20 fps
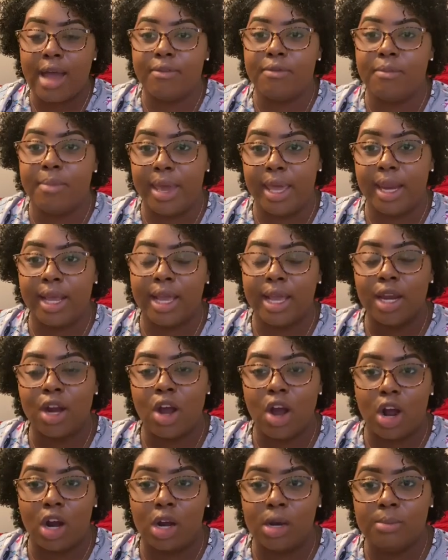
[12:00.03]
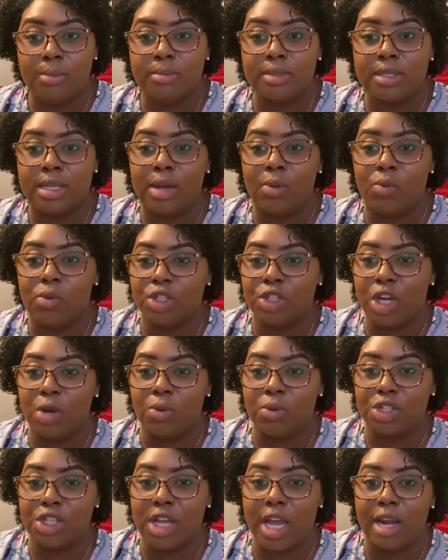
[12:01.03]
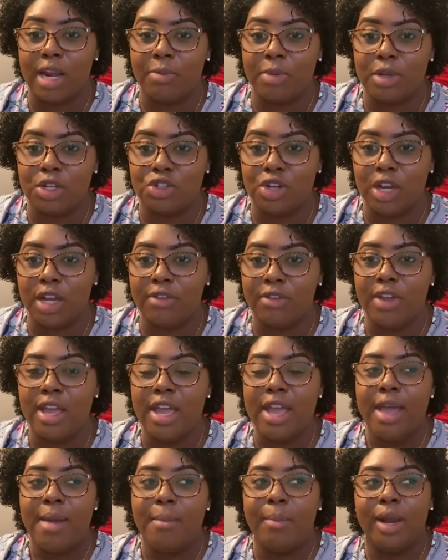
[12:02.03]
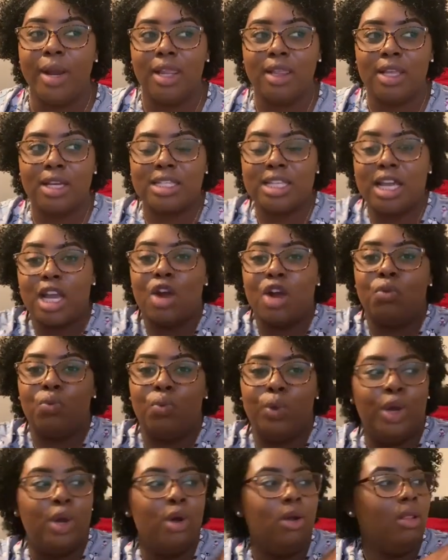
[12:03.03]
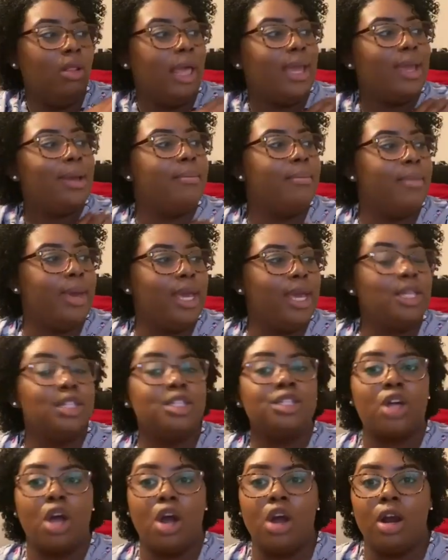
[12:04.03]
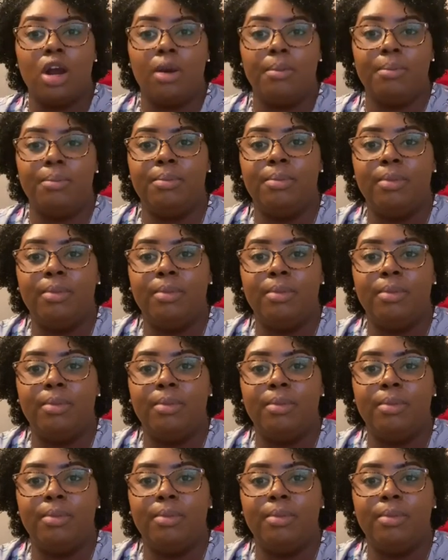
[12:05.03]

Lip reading: mannequin arms, which I wish I had a picture of, but it looks like a real like man's arm.